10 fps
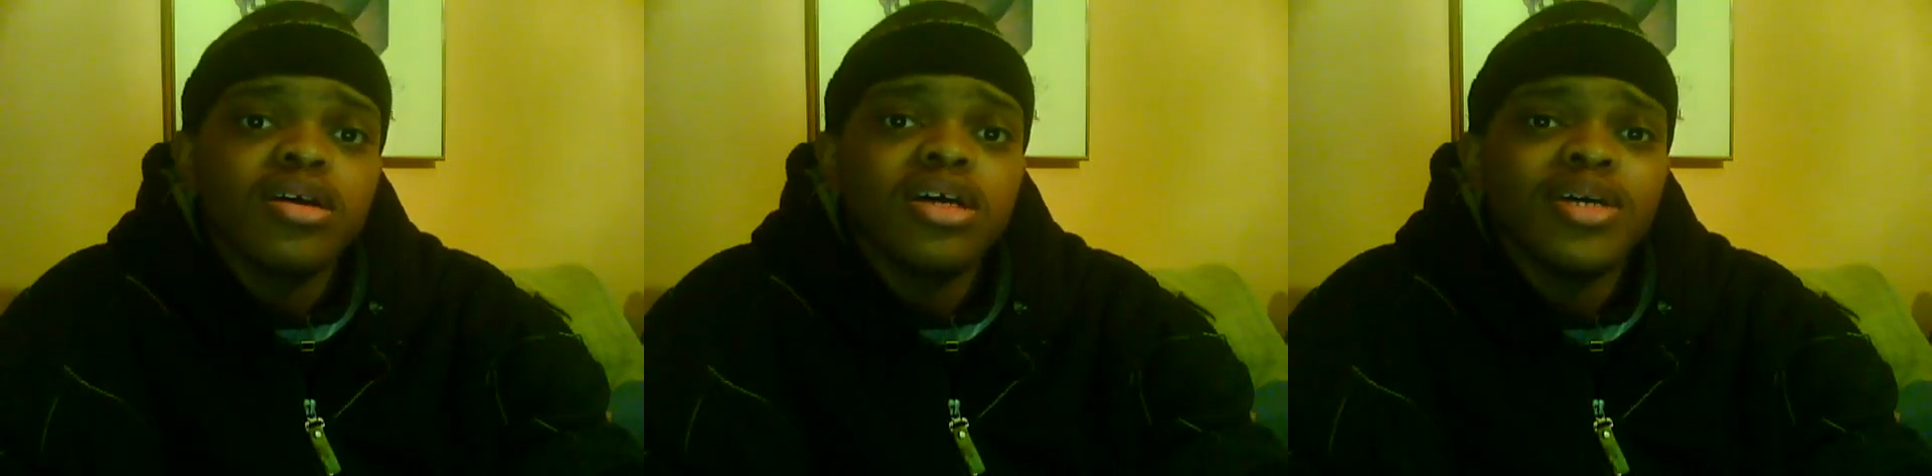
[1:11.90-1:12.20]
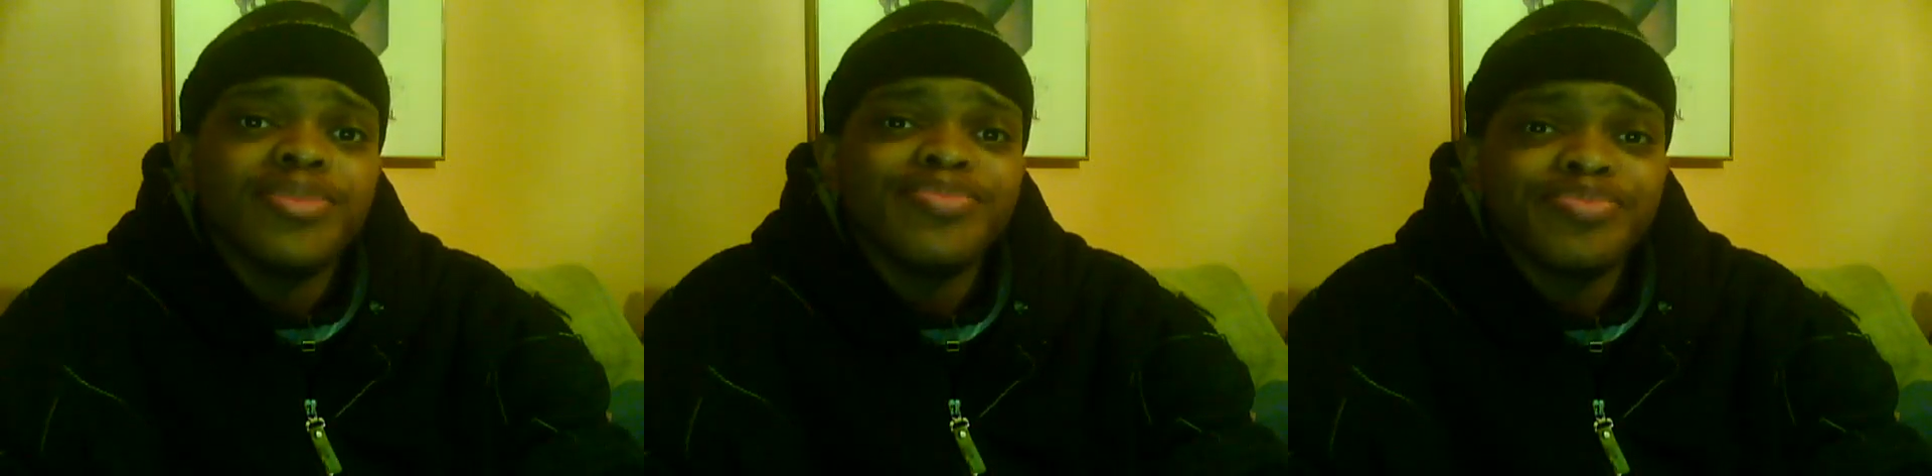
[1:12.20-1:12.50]

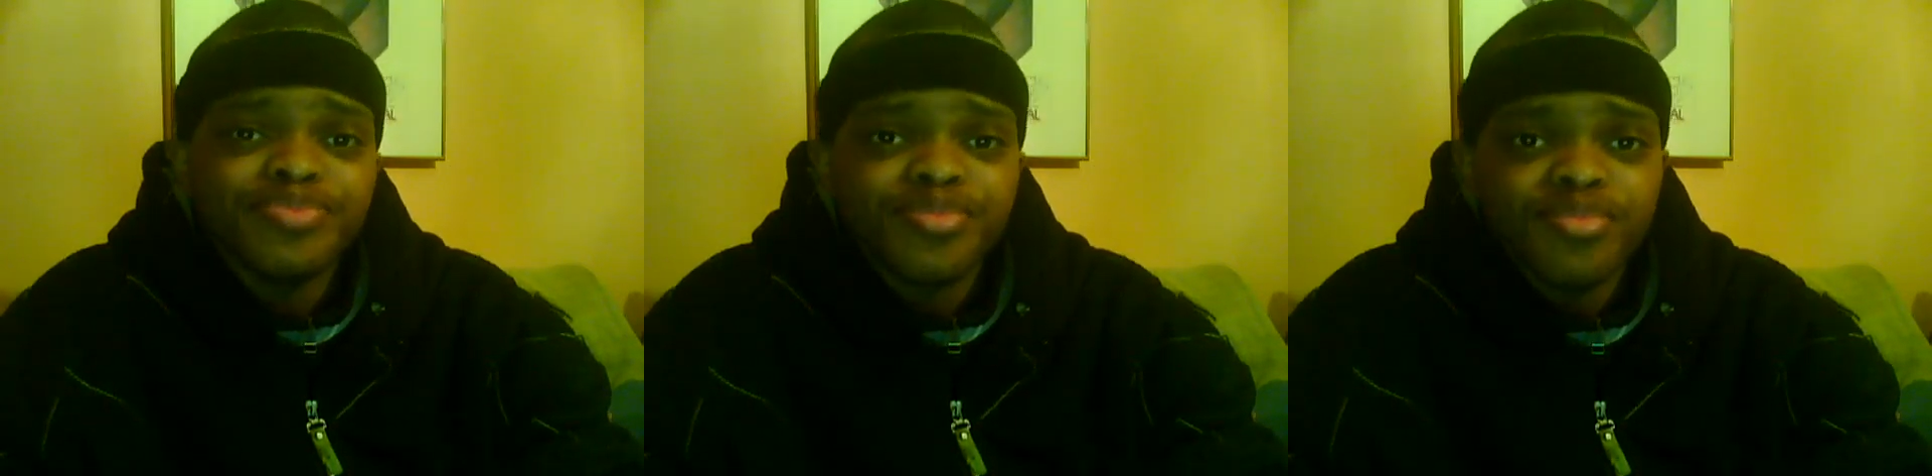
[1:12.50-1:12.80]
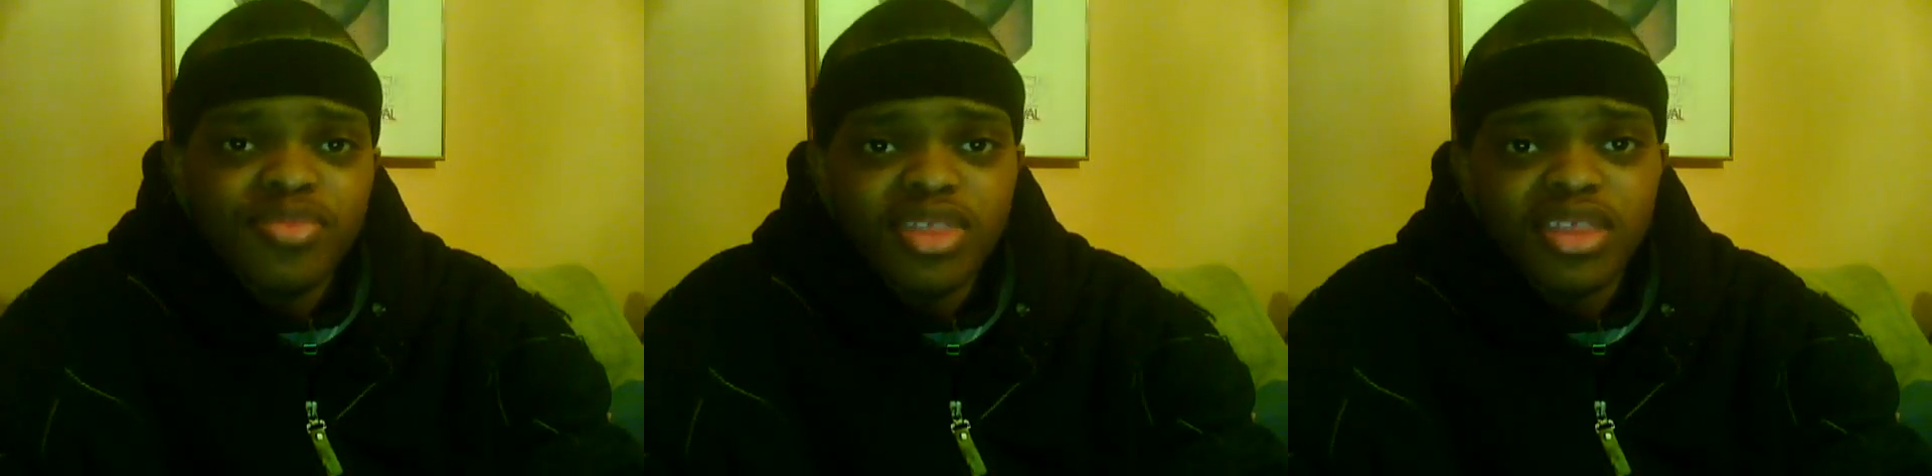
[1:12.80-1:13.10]
And
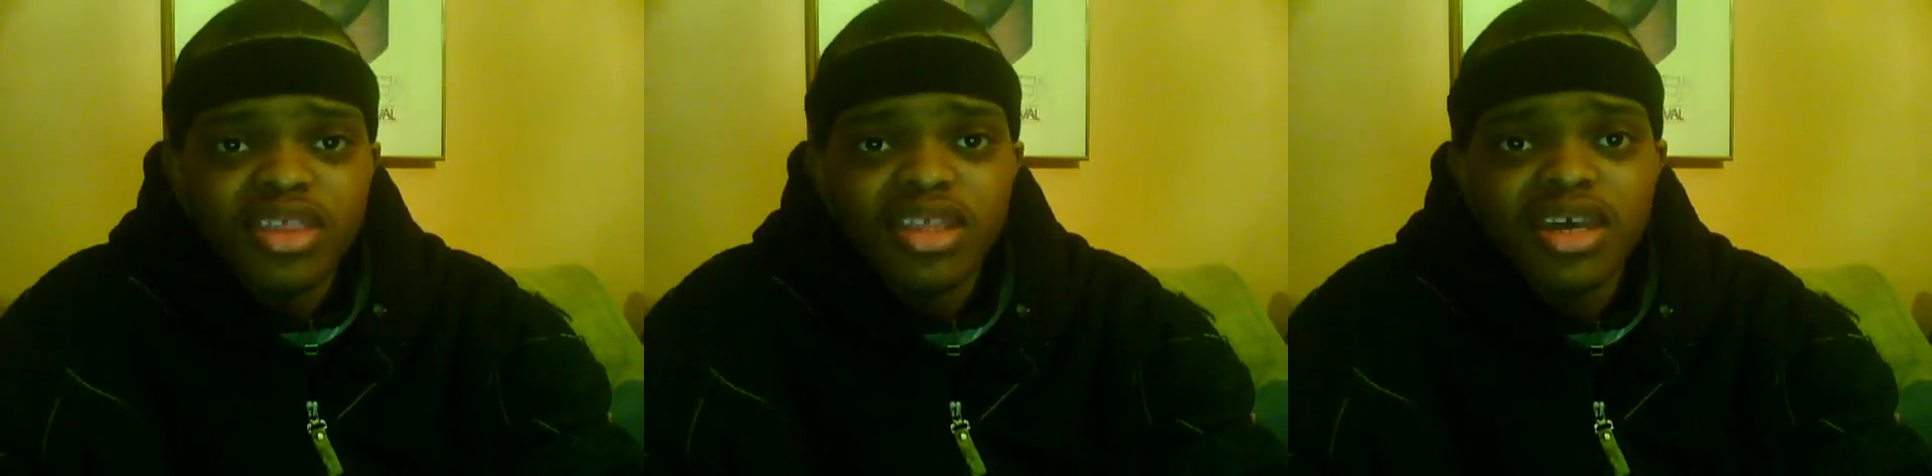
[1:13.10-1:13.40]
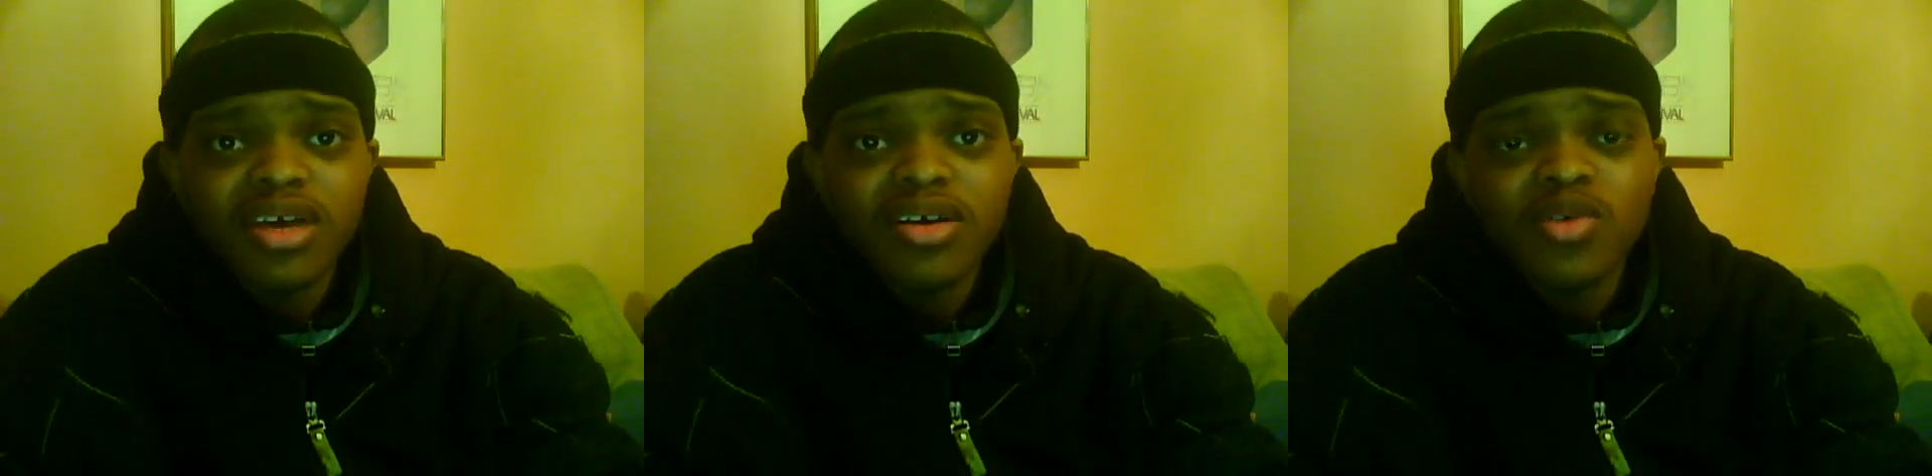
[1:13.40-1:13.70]
now